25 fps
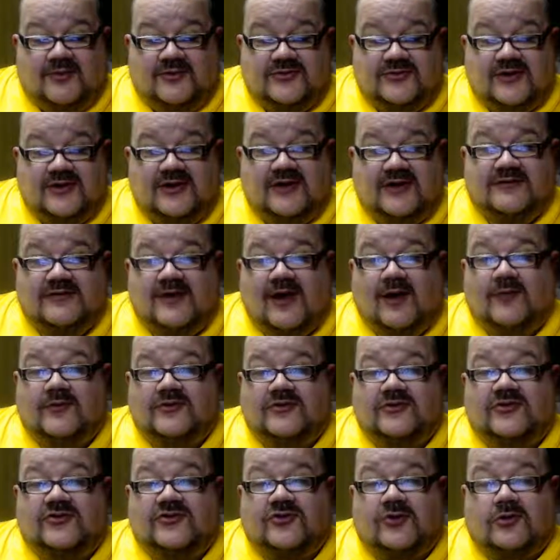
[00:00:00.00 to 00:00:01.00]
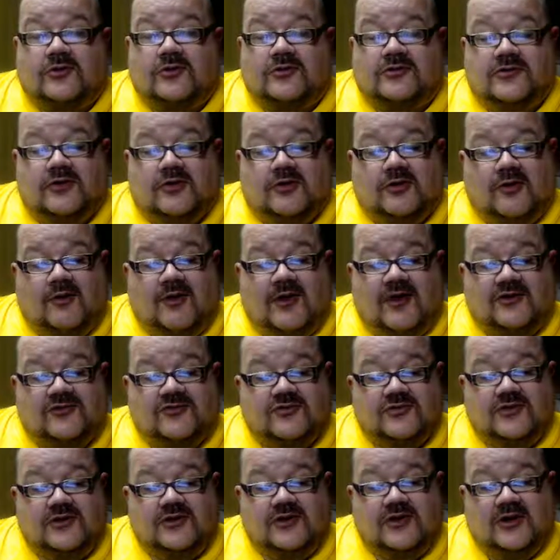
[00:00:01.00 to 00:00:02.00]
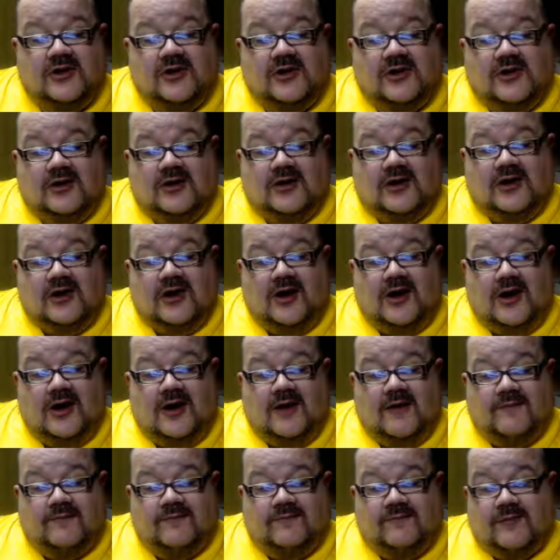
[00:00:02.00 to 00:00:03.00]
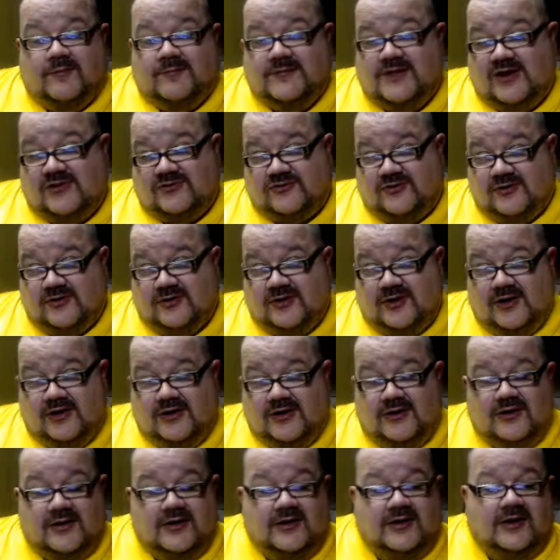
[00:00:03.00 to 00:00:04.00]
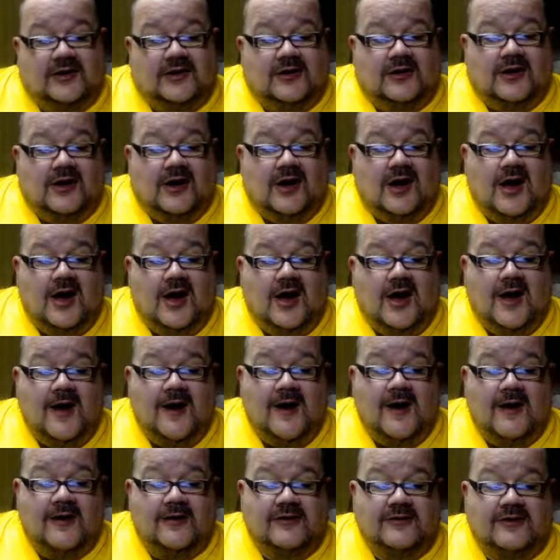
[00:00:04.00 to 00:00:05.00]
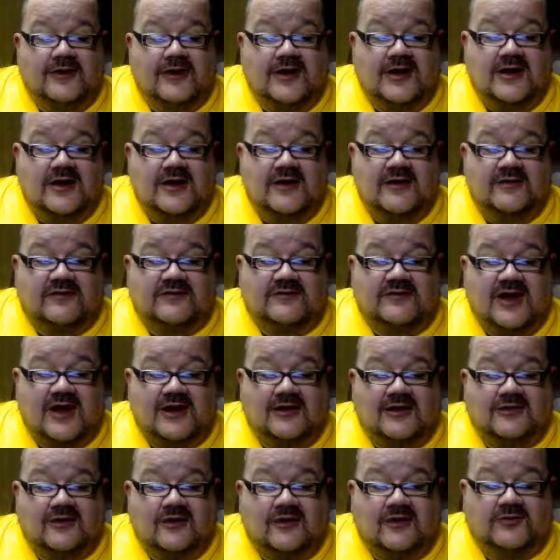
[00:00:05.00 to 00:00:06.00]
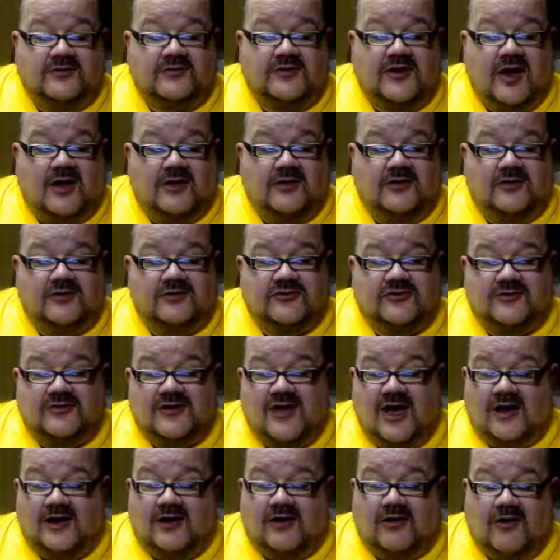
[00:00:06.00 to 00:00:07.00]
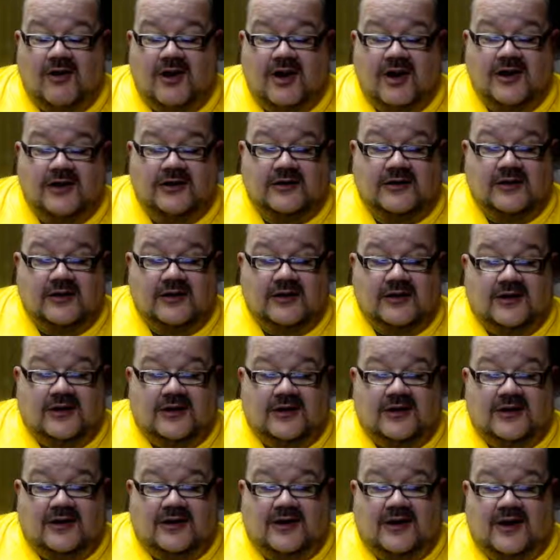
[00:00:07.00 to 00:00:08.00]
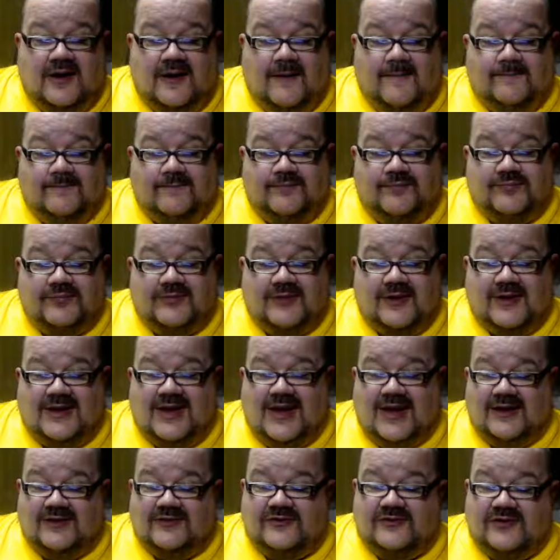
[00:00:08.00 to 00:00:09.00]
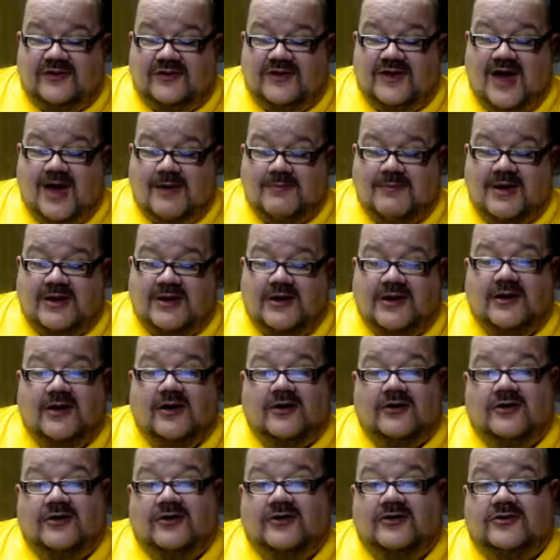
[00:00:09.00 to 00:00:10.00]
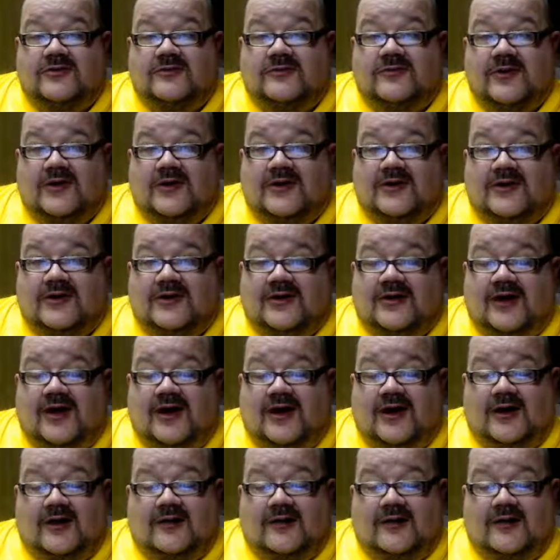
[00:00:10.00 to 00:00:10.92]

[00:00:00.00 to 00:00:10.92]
I guess that was the Circle logo actually from yesterday. The St. Louis colors are not great. Can't see that making a good uh,